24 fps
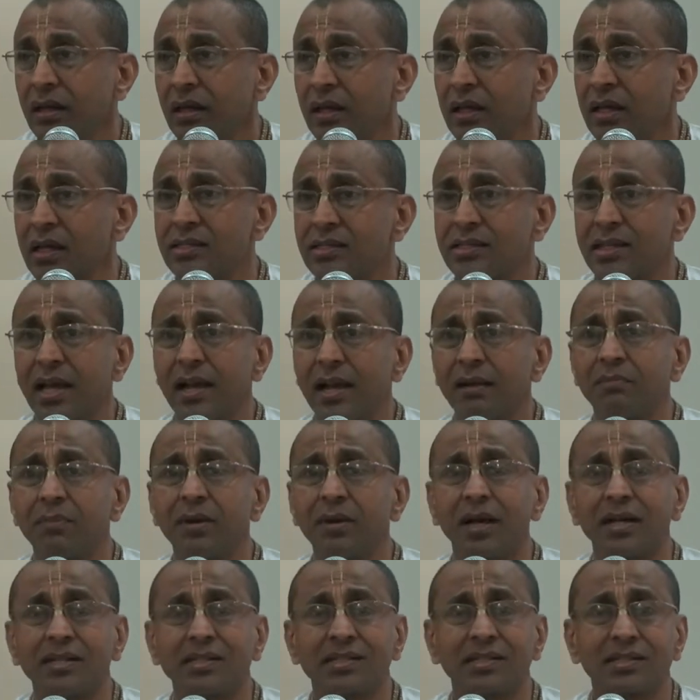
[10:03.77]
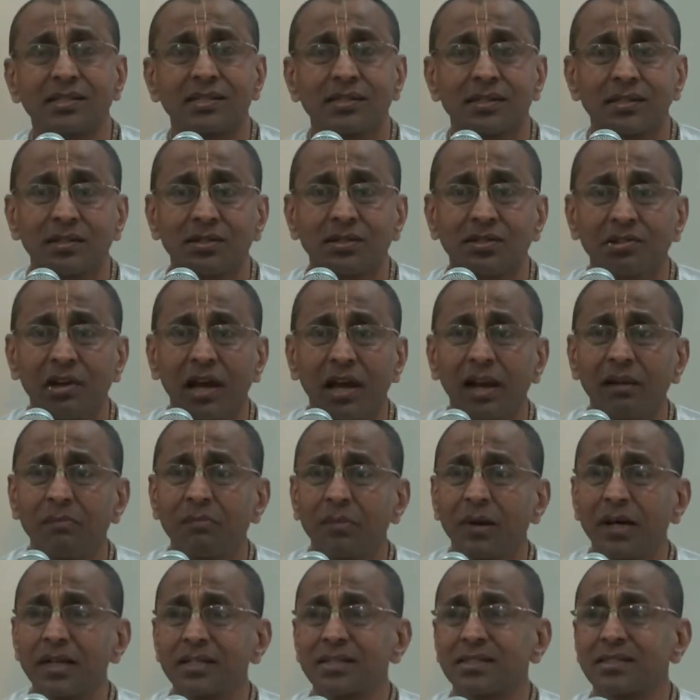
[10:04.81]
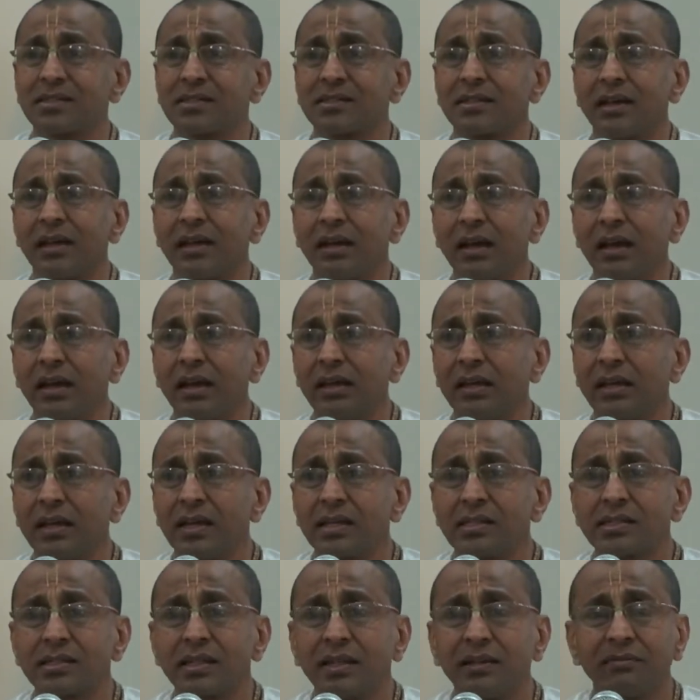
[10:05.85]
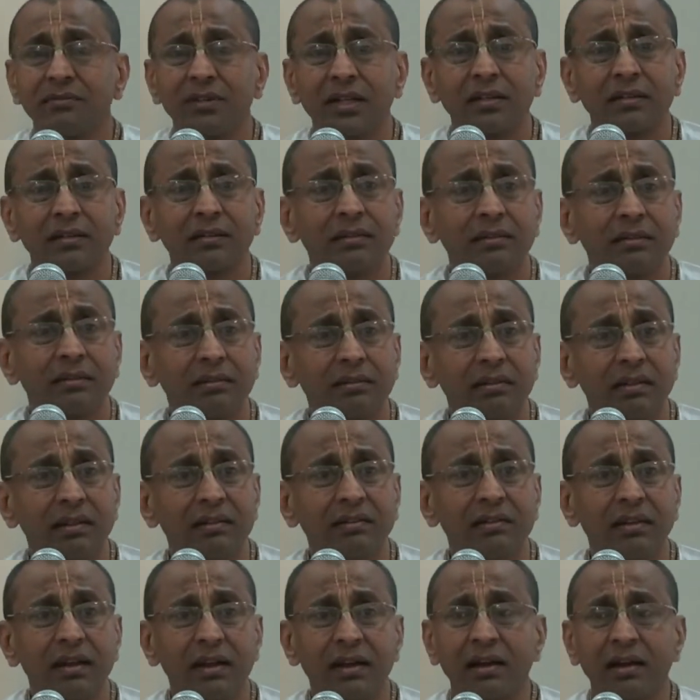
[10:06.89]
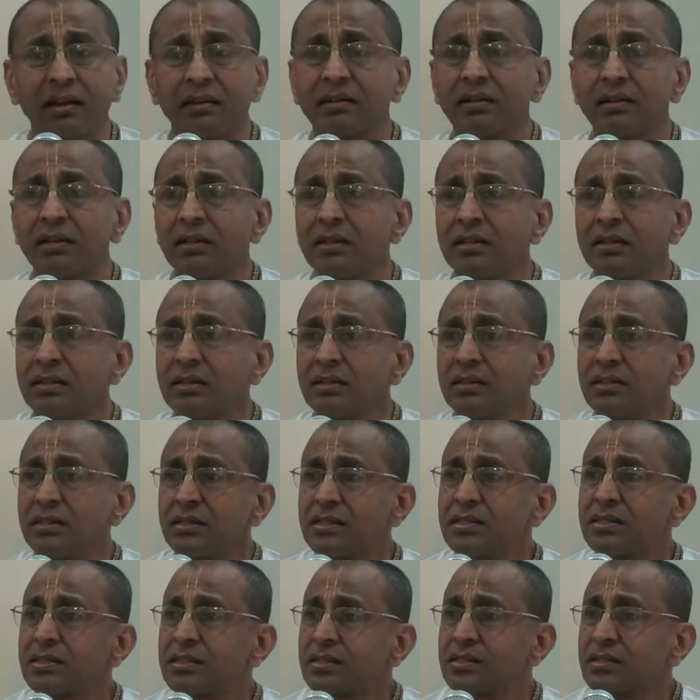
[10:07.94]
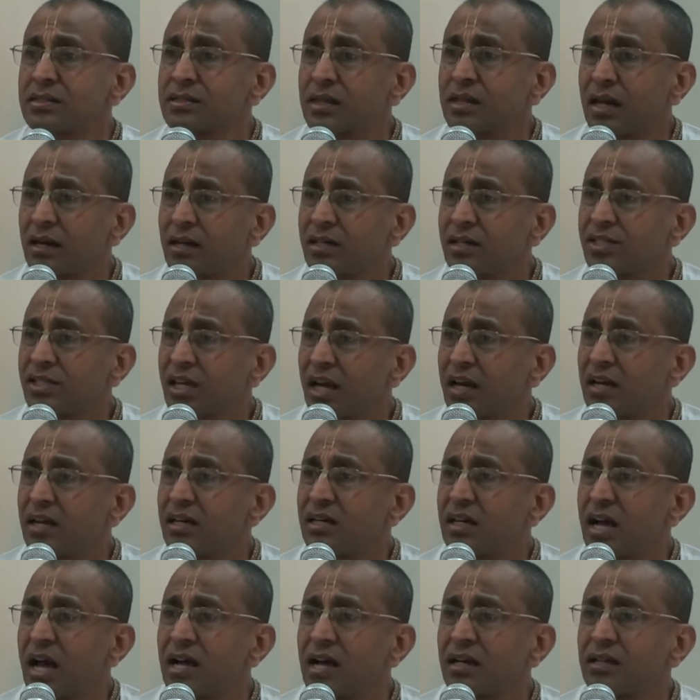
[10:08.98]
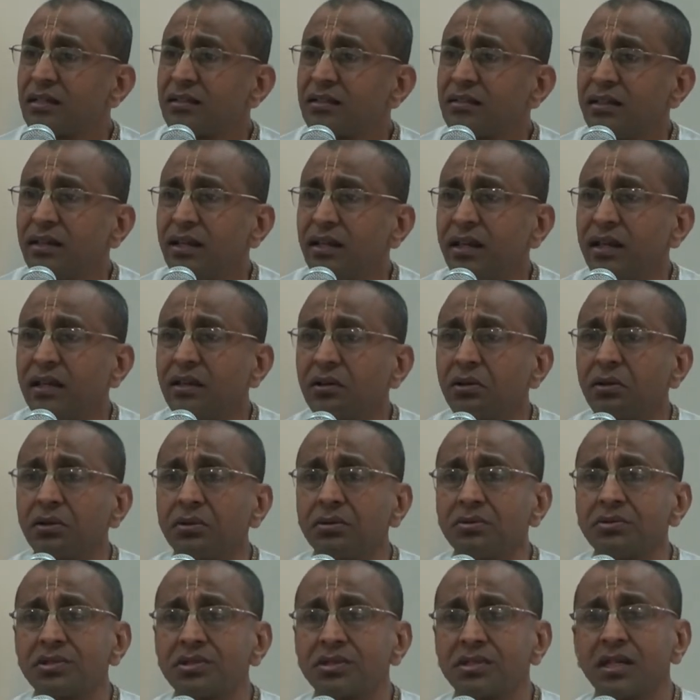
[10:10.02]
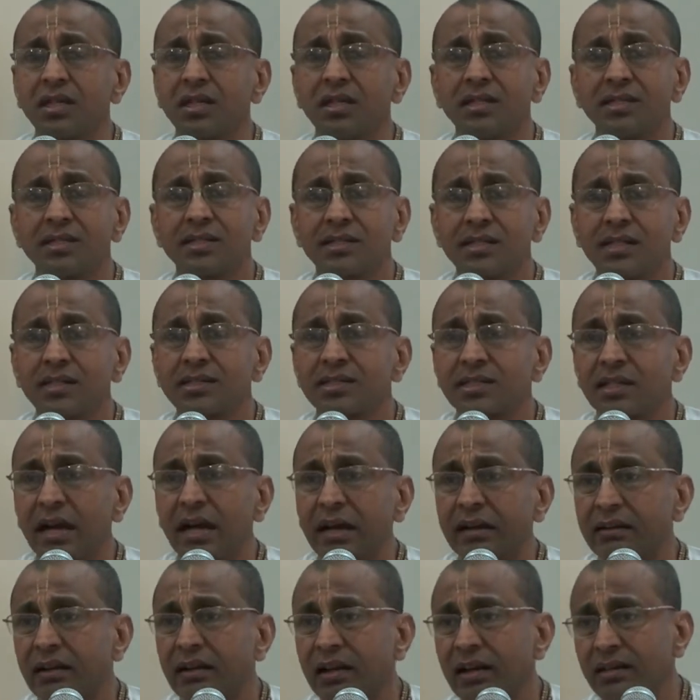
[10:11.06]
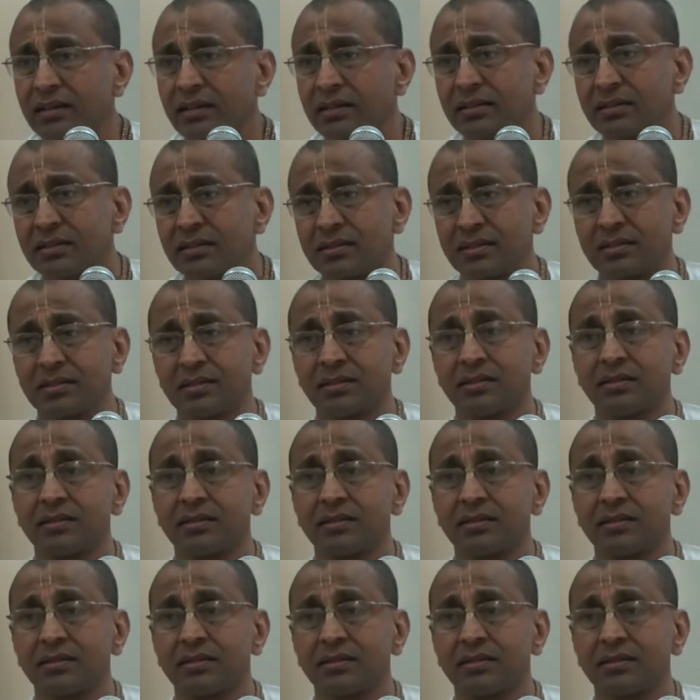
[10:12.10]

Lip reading: he has helped us. To help us, he has given that there are, this Sharanagati includes 6 guidelines.